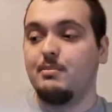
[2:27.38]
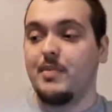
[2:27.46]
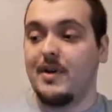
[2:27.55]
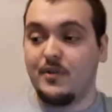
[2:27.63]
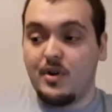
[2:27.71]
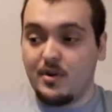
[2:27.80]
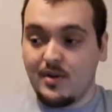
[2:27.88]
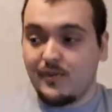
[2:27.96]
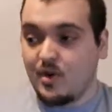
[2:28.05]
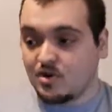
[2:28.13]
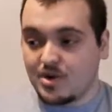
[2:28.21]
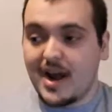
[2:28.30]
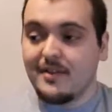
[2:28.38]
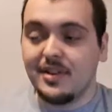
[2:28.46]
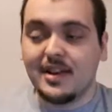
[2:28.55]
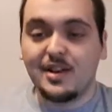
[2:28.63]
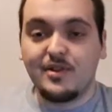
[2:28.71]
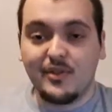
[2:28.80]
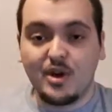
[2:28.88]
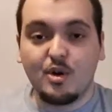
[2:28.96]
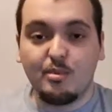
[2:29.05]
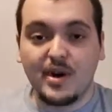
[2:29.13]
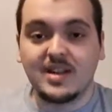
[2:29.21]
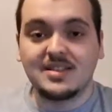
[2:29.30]
if you if you're traveling and your vehicle
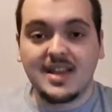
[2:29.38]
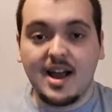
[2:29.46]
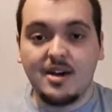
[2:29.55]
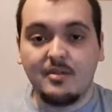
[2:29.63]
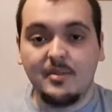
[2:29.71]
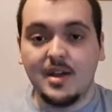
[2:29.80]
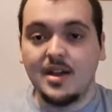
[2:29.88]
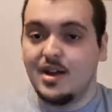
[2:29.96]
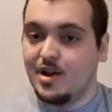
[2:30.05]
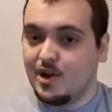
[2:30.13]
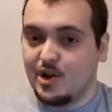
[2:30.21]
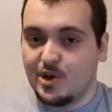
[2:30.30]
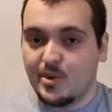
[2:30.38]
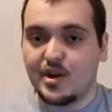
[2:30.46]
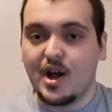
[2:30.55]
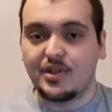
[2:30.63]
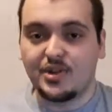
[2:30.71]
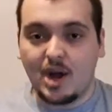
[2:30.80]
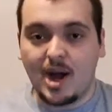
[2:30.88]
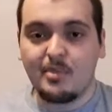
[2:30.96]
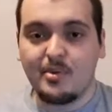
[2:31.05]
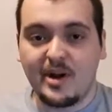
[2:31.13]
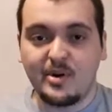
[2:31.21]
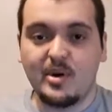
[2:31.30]
breaks down, you are not the top
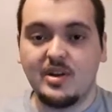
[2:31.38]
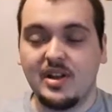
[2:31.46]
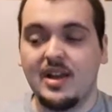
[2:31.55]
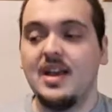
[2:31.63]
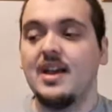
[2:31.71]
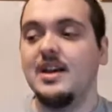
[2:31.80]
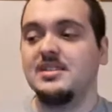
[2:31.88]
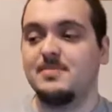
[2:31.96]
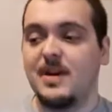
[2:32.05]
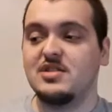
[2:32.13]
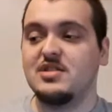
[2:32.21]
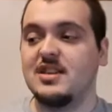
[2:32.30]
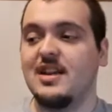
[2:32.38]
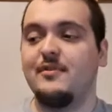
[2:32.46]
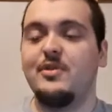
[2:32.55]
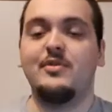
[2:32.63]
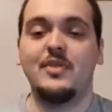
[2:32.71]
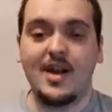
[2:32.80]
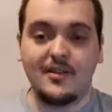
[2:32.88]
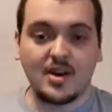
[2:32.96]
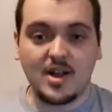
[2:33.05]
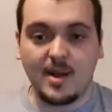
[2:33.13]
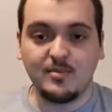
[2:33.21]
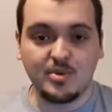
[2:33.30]
priority, especially if you've never
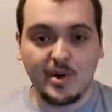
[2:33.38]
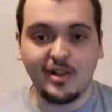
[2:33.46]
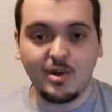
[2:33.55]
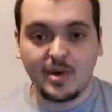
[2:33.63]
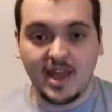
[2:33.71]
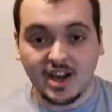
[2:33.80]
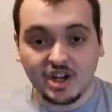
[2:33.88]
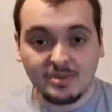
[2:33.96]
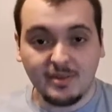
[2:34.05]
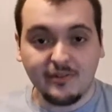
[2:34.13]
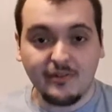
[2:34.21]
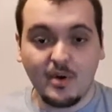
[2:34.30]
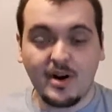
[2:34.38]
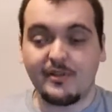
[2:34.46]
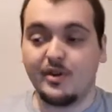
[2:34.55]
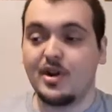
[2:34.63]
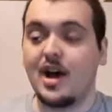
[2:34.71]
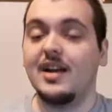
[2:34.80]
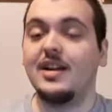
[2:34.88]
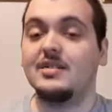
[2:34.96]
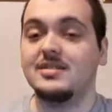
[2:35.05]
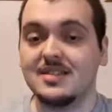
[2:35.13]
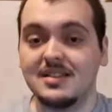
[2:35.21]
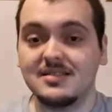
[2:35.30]
come to our location before, if you're not in our
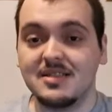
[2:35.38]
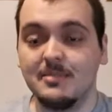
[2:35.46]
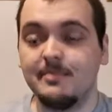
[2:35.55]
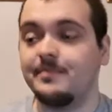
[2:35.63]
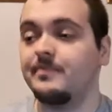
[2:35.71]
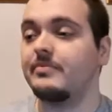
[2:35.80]
system,